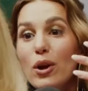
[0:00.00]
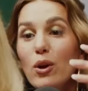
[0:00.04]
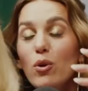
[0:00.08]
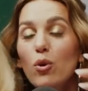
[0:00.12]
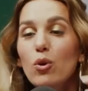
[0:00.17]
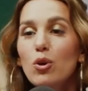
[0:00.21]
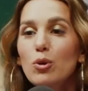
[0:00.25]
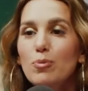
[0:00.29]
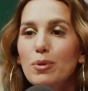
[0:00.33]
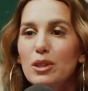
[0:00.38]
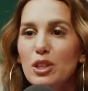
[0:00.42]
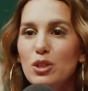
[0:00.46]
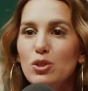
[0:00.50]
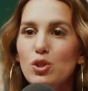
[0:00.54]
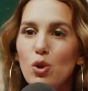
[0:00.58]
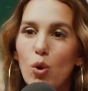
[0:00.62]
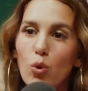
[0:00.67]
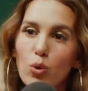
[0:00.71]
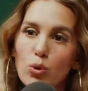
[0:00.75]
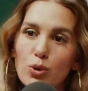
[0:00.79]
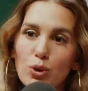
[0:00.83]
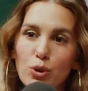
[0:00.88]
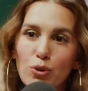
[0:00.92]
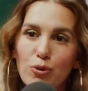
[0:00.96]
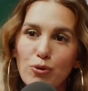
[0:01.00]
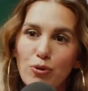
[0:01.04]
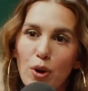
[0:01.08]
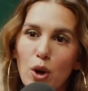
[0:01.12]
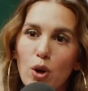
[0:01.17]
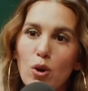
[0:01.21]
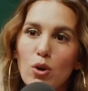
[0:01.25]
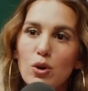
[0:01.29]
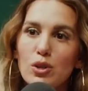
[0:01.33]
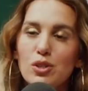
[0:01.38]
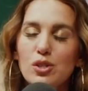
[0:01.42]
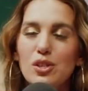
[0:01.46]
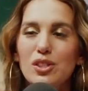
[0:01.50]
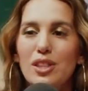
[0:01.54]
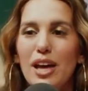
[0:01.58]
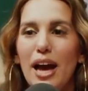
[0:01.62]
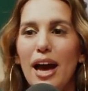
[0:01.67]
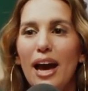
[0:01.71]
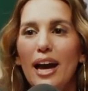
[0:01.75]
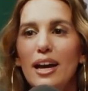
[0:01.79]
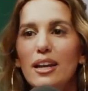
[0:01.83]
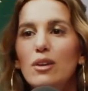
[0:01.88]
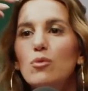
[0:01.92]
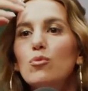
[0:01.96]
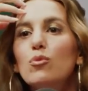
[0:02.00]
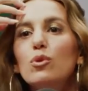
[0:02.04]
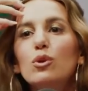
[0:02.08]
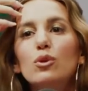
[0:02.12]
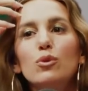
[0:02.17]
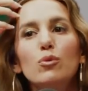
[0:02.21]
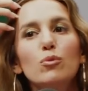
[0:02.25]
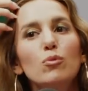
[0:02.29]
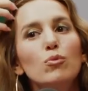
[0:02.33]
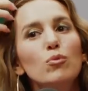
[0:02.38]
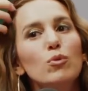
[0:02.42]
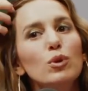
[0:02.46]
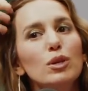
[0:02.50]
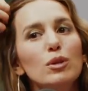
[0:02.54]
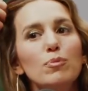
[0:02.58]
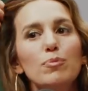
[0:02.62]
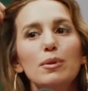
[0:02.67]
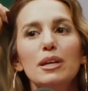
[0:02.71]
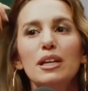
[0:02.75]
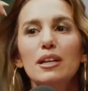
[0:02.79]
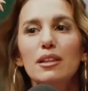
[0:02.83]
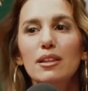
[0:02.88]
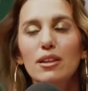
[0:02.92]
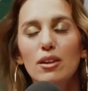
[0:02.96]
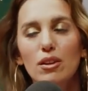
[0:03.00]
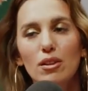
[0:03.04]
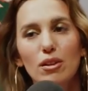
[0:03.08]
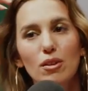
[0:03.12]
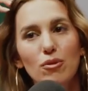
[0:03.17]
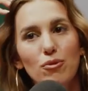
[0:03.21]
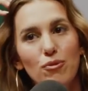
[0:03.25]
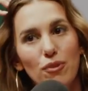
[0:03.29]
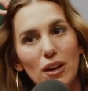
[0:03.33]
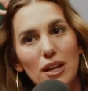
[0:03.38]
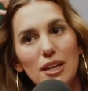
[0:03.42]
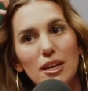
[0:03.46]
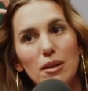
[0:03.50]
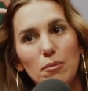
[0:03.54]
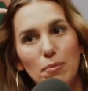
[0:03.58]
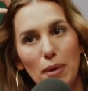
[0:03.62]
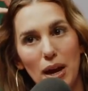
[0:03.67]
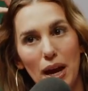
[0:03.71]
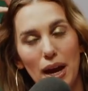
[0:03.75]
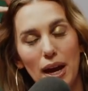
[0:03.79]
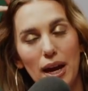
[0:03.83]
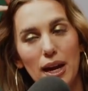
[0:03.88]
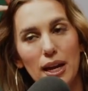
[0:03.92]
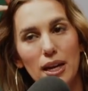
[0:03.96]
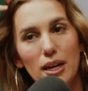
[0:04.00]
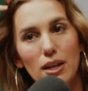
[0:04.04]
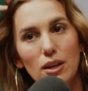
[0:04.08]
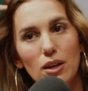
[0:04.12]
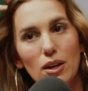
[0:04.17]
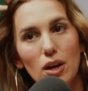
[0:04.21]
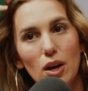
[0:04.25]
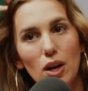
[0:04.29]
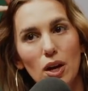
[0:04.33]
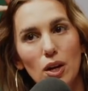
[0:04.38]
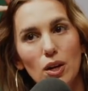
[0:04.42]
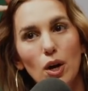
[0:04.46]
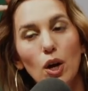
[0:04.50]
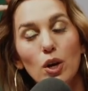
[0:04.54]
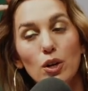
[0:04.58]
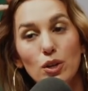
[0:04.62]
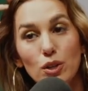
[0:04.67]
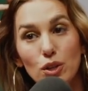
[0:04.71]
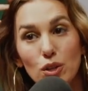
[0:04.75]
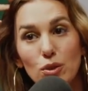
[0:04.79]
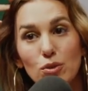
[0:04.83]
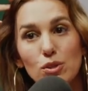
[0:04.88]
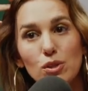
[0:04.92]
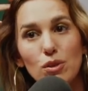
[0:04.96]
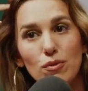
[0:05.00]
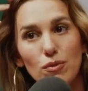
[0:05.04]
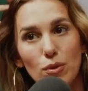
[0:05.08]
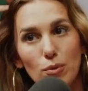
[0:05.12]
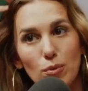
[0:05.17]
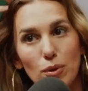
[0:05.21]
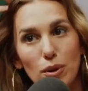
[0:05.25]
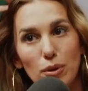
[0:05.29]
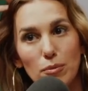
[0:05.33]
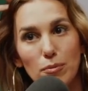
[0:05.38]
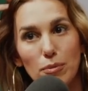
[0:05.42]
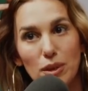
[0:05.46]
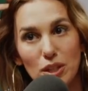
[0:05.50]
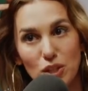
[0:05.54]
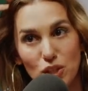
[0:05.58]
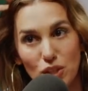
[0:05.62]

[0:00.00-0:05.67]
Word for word: we're old, but there's older folks that oh, would, oh, yeah. would be a little offended by our use of the word